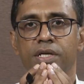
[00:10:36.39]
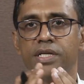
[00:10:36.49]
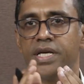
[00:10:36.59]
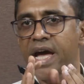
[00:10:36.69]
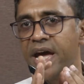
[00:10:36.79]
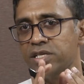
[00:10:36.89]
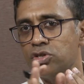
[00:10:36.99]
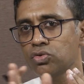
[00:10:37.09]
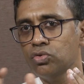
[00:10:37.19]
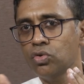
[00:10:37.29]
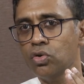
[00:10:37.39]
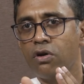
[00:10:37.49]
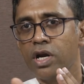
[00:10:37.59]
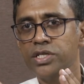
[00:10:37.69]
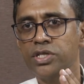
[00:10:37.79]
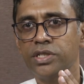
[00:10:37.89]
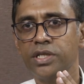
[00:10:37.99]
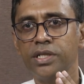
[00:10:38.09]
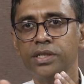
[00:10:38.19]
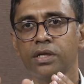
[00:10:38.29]
It has to go
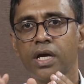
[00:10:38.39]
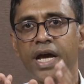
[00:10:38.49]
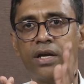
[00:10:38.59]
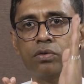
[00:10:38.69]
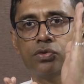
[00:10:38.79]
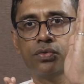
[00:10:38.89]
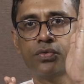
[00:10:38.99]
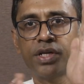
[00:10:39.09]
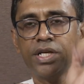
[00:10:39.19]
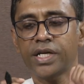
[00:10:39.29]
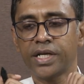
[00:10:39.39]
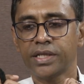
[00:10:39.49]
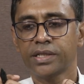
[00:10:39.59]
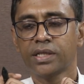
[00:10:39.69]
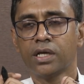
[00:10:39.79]
horizontally and also vertically.